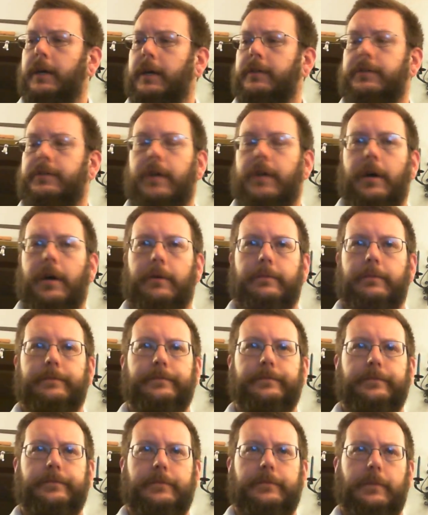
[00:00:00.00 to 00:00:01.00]
So,
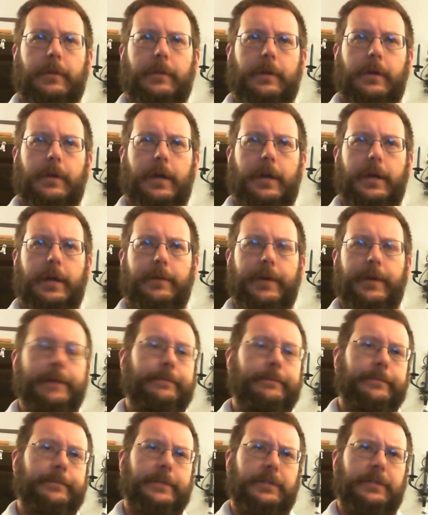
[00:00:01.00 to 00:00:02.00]
anyway,
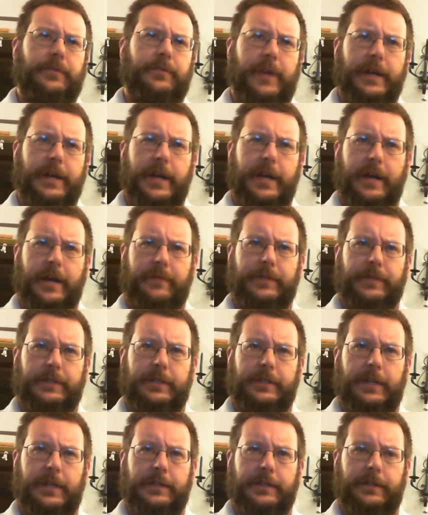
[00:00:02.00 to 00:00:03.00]
let's find out if it's
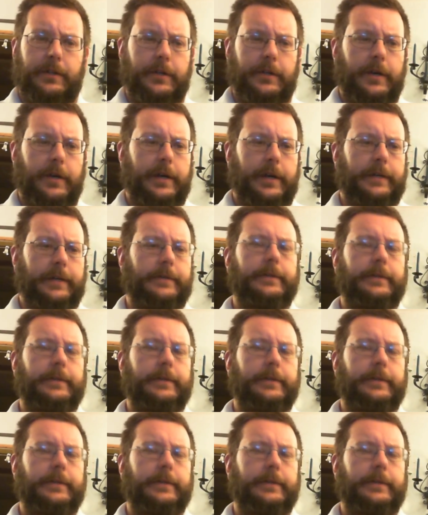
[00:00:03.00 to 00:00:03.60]
decent or not.